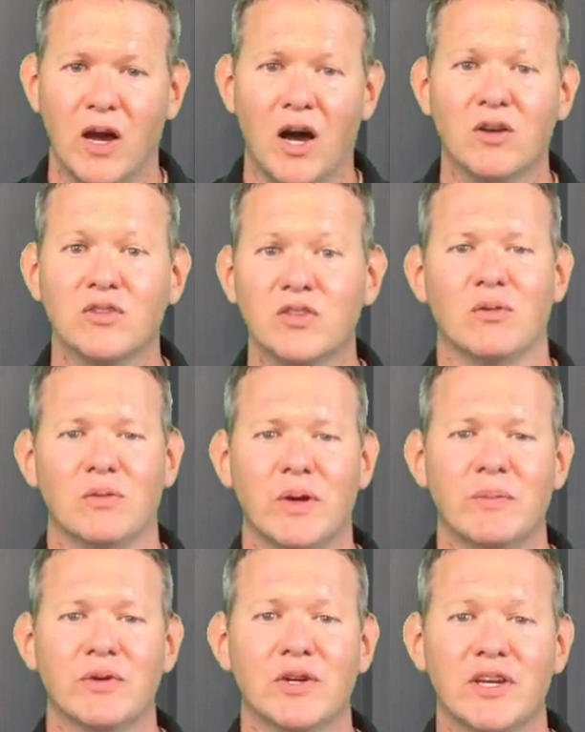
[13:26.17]
Also,
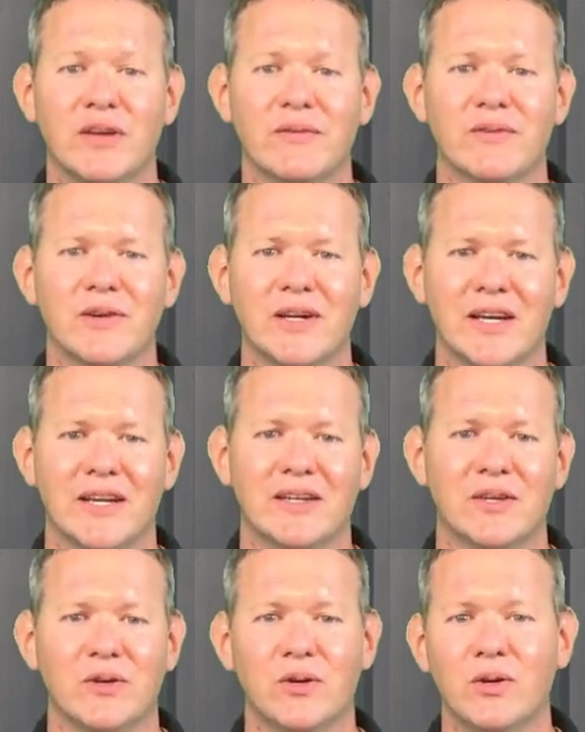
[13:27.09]
remember to give credit